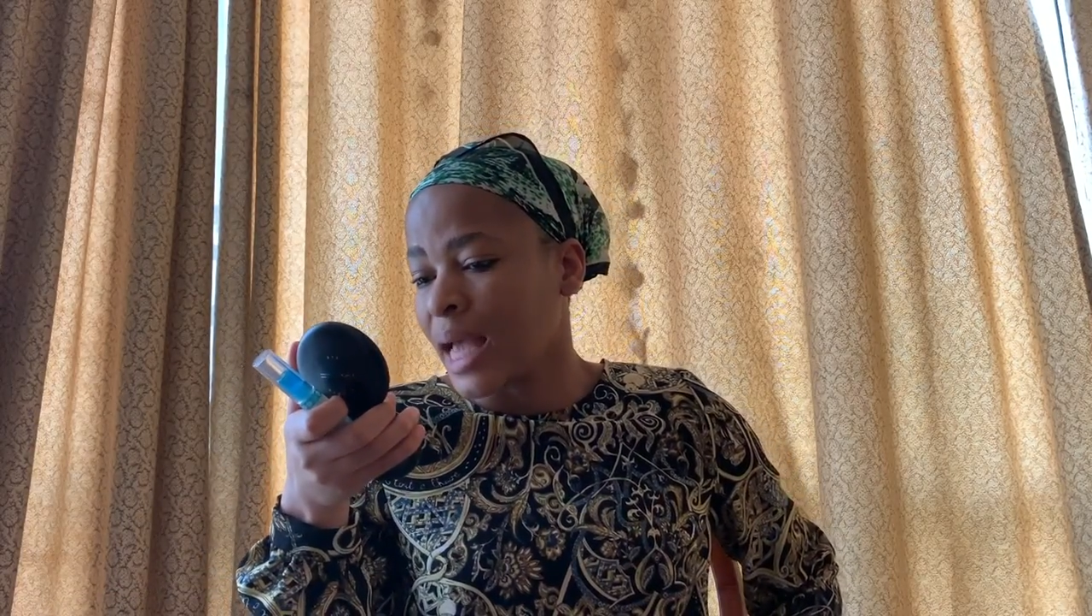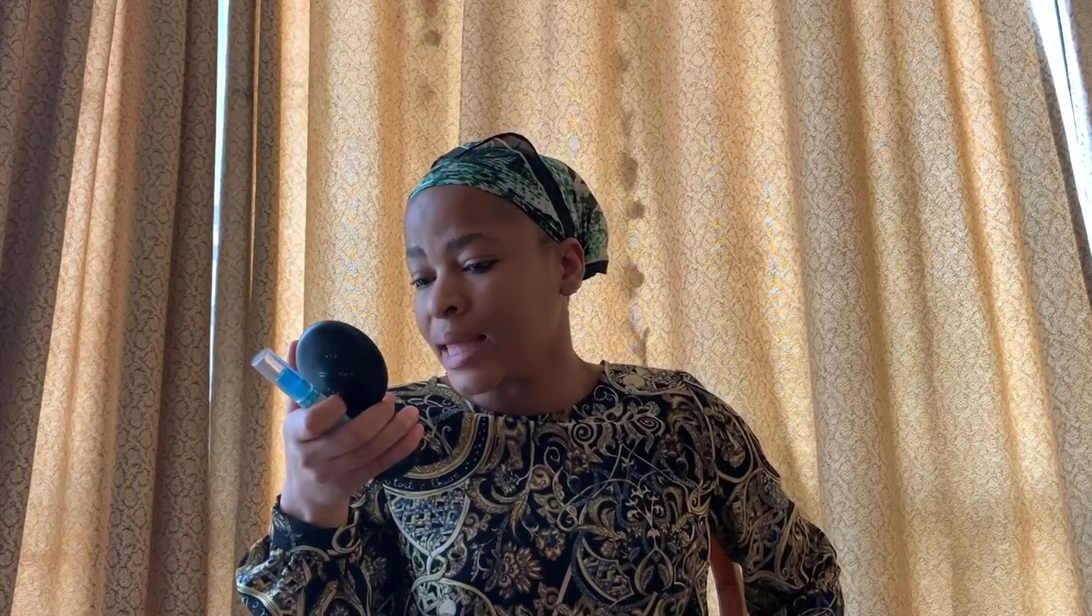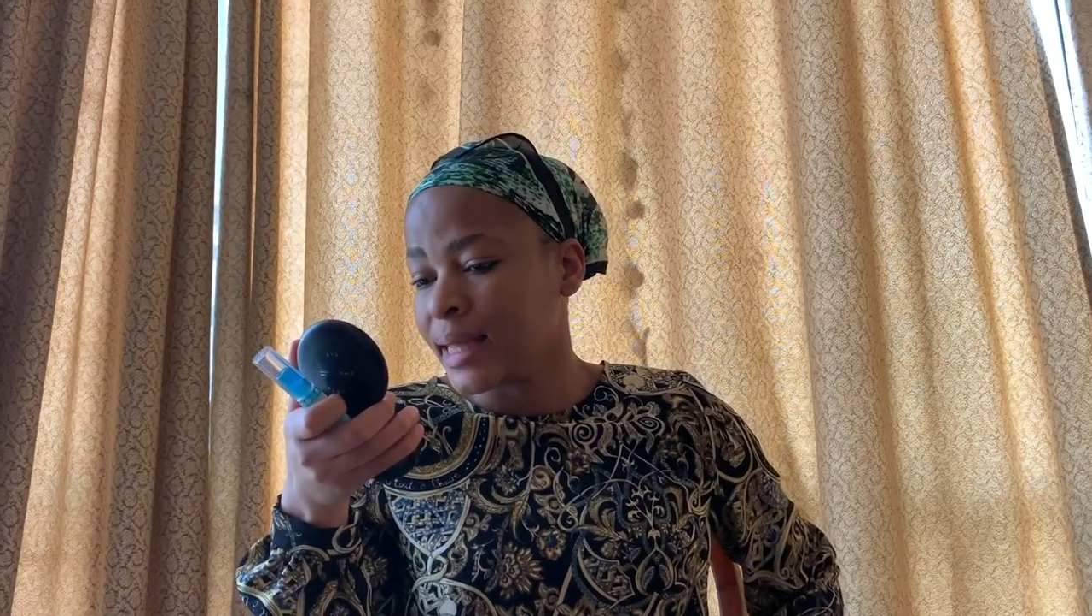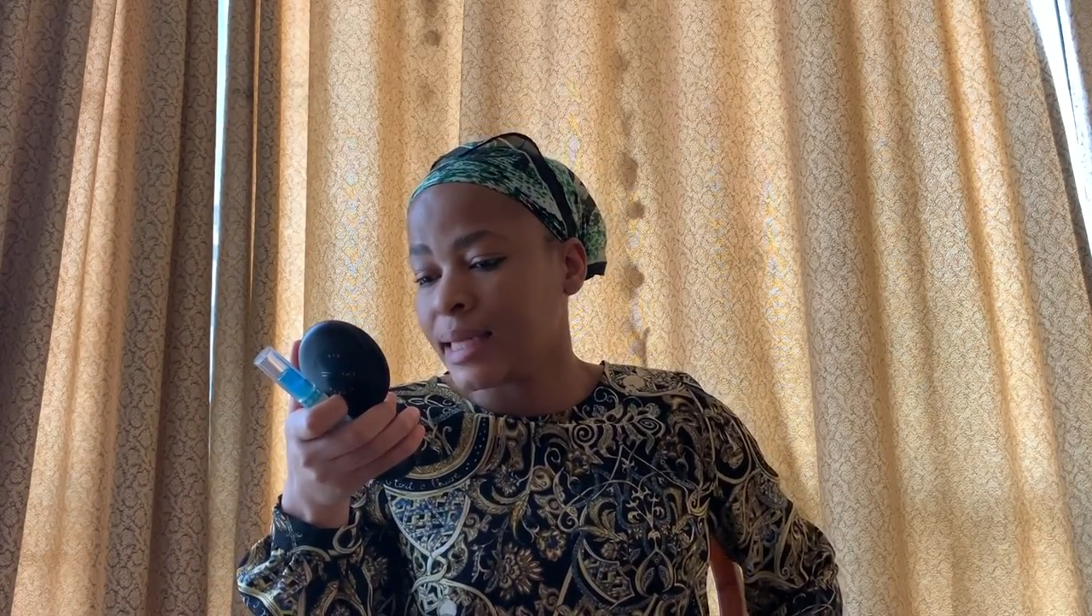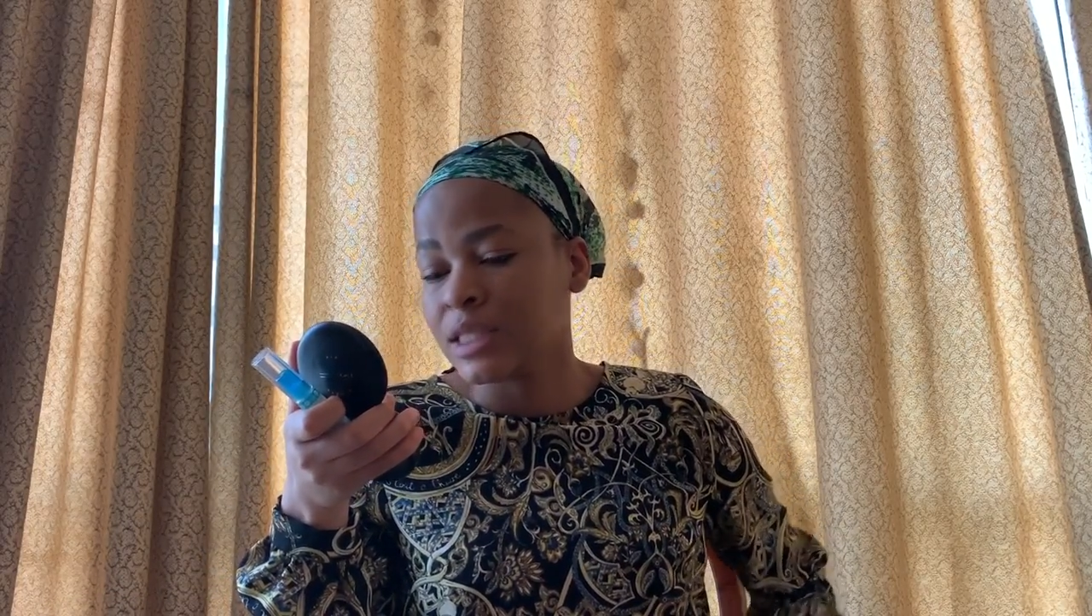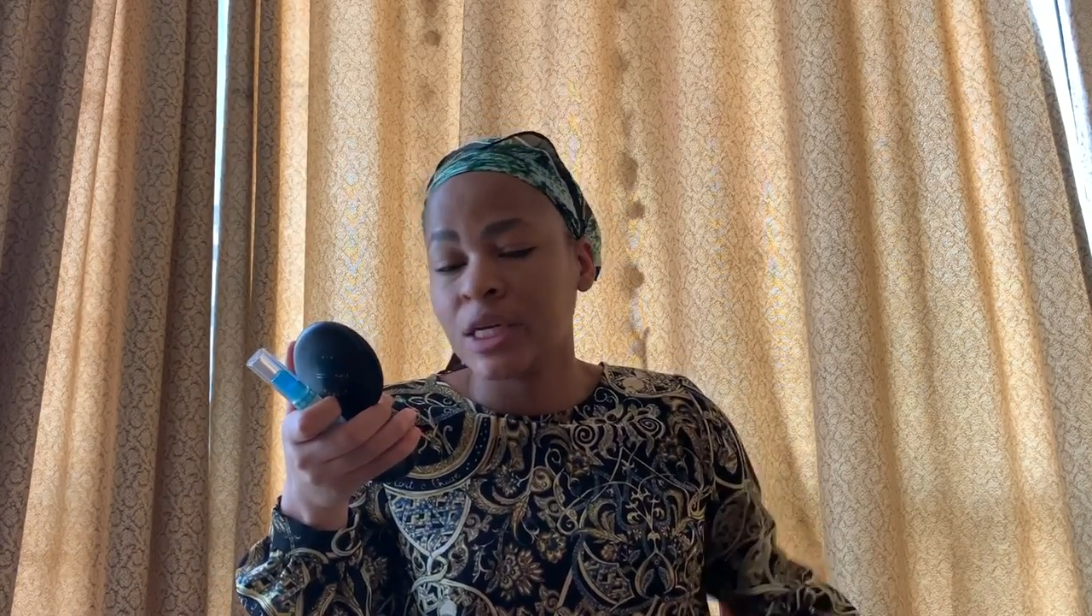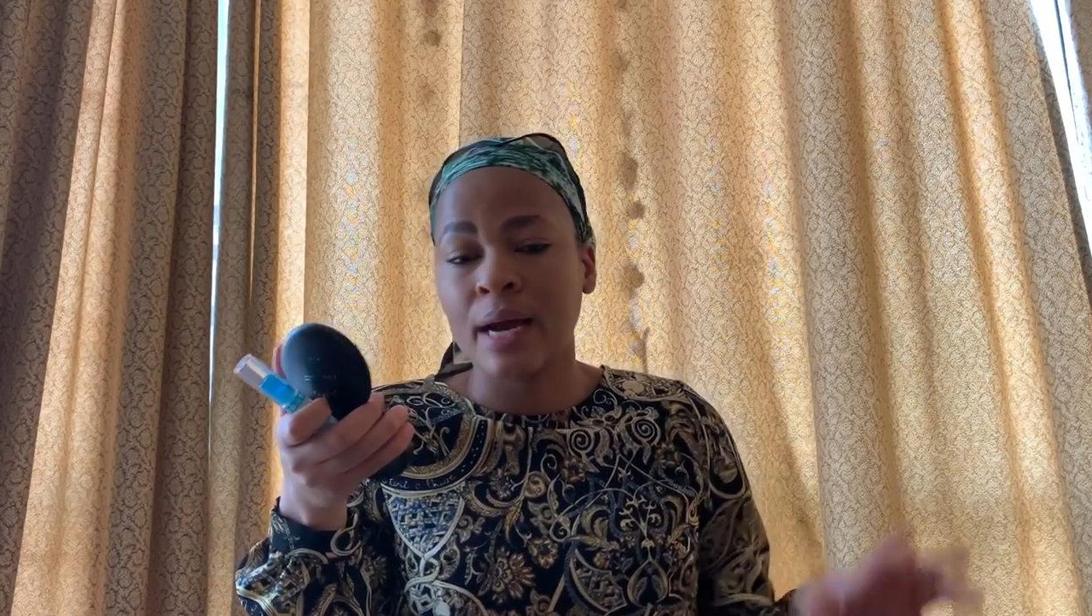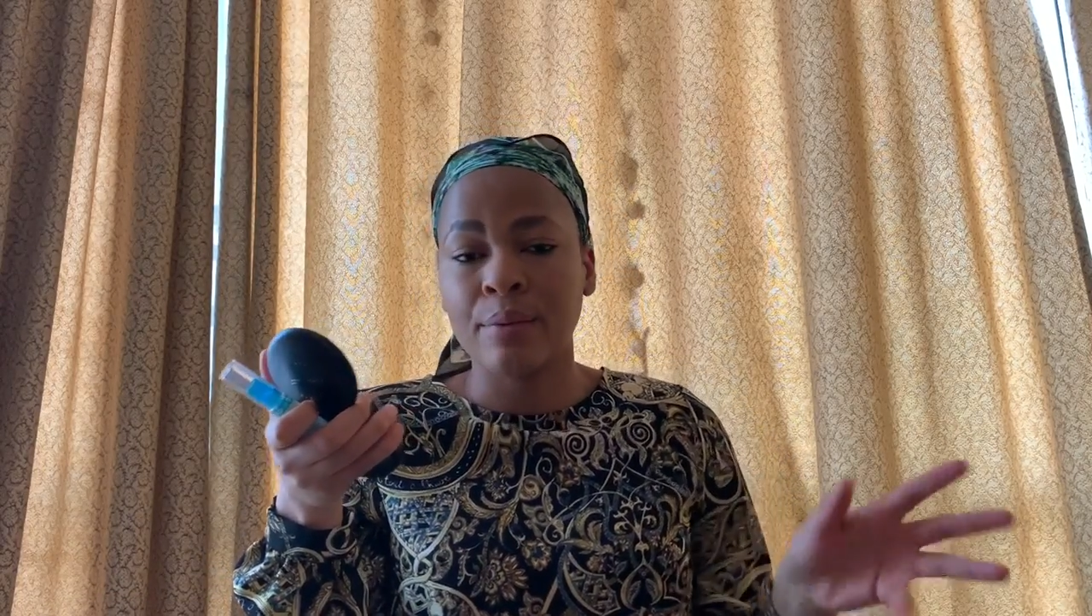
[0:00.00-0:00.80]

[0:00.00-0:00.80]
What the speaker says: And then